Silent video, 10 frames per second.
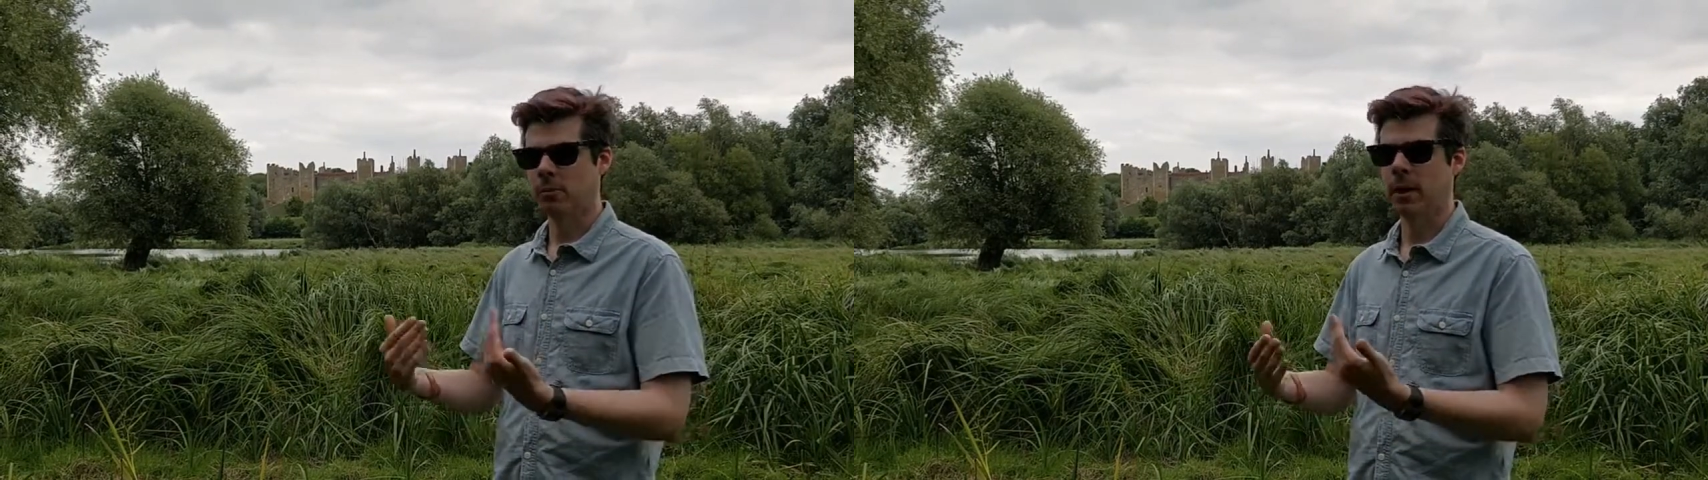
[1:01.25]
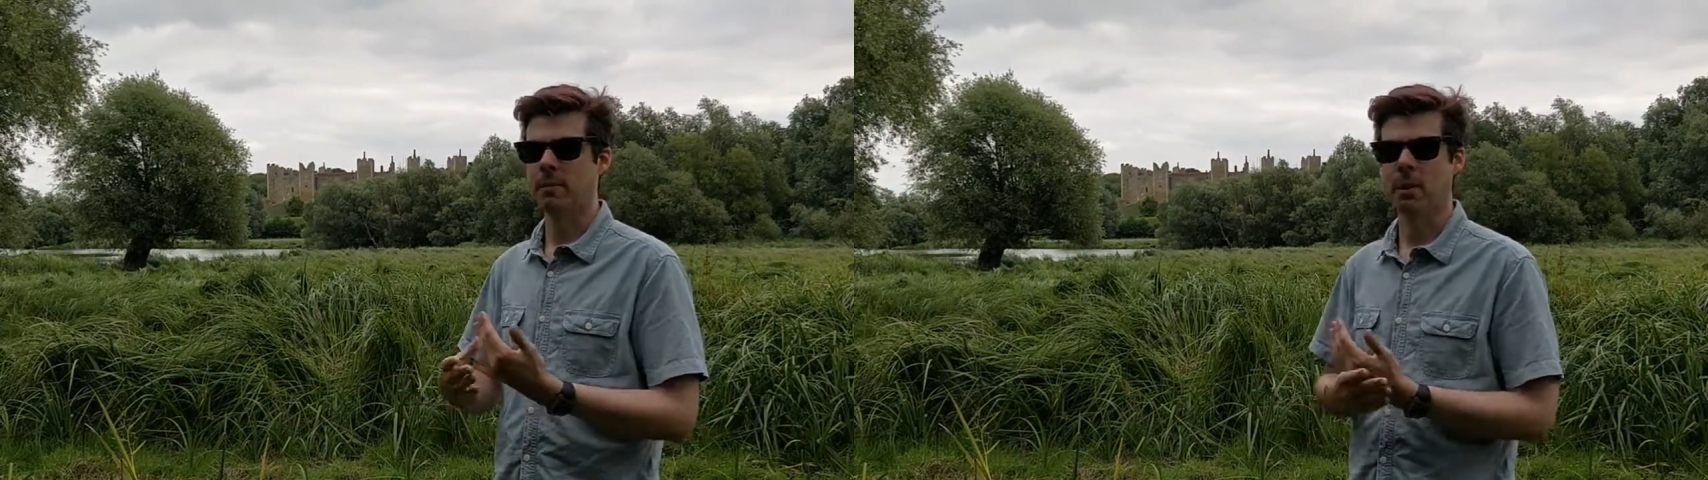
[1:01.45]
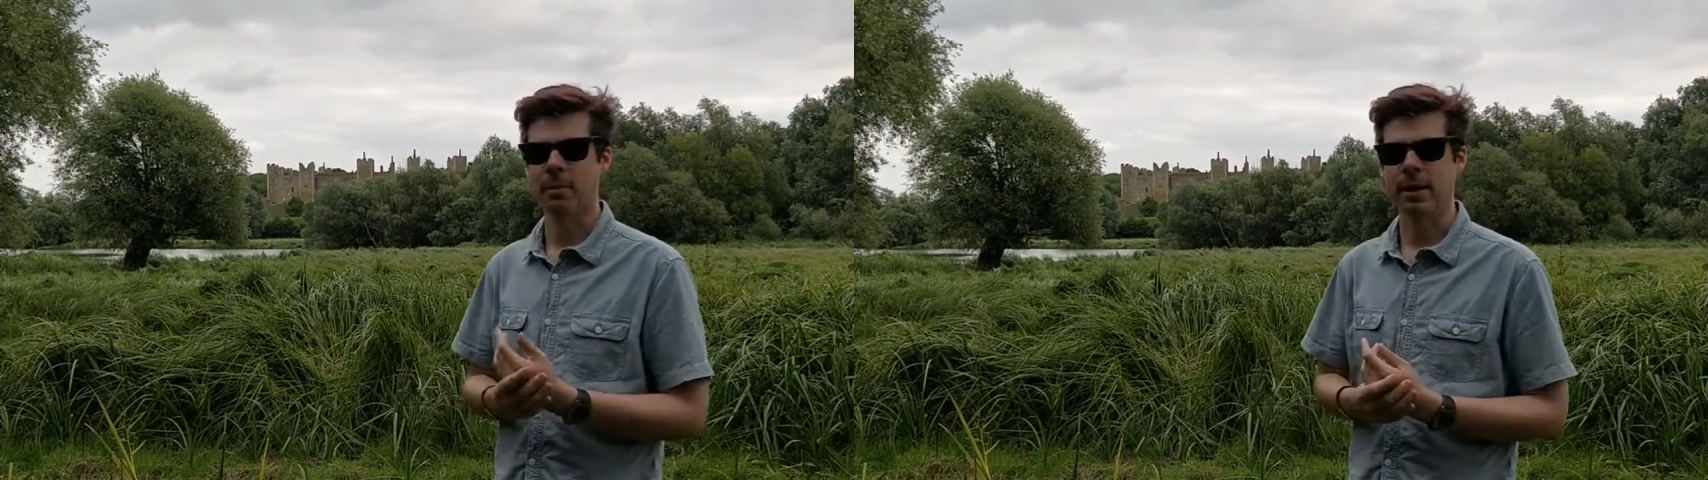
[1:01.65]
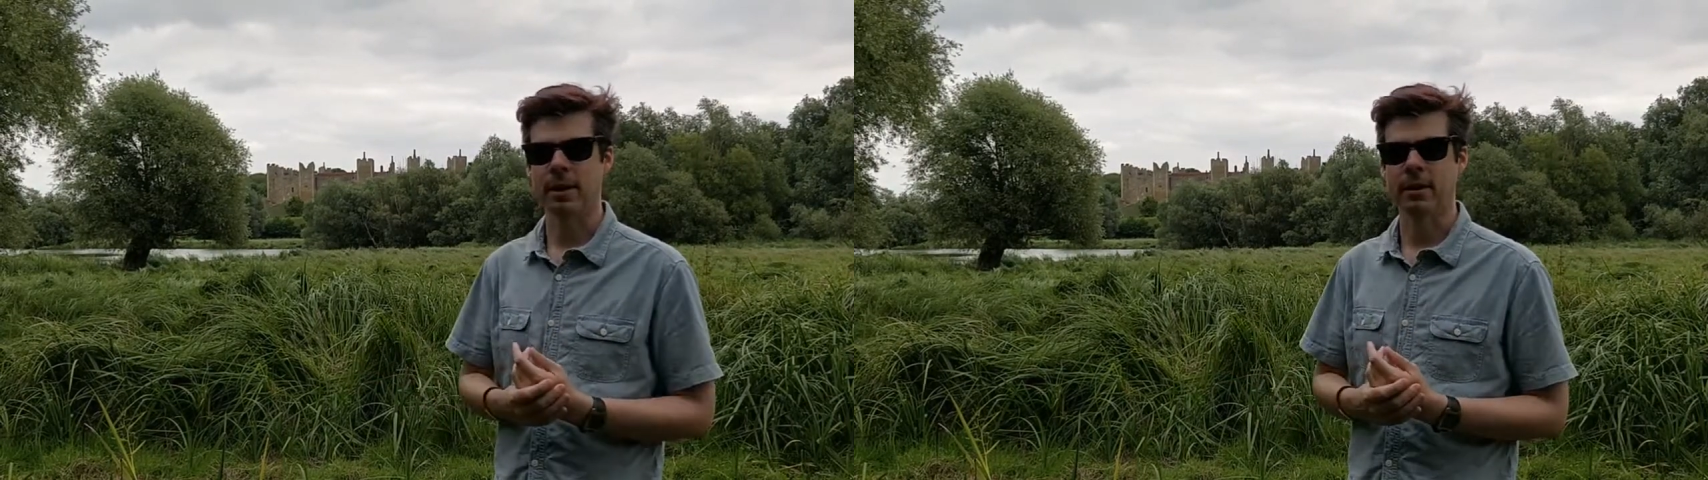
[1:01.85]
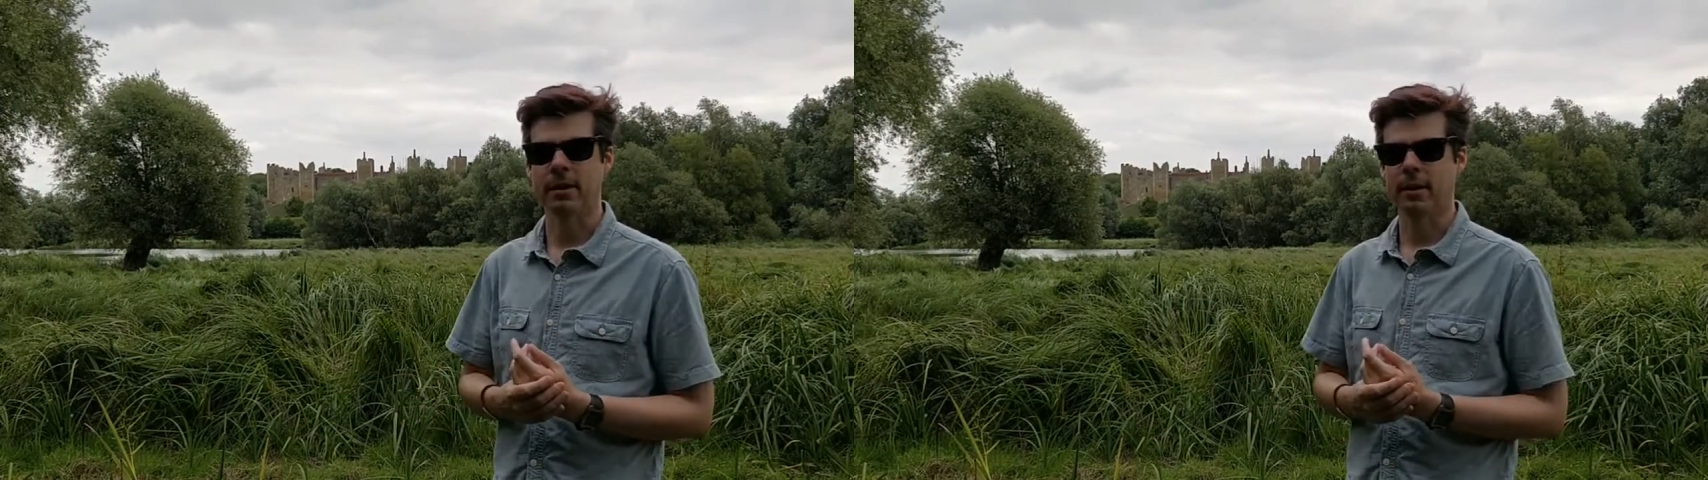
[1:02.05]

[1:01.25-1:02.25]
they might be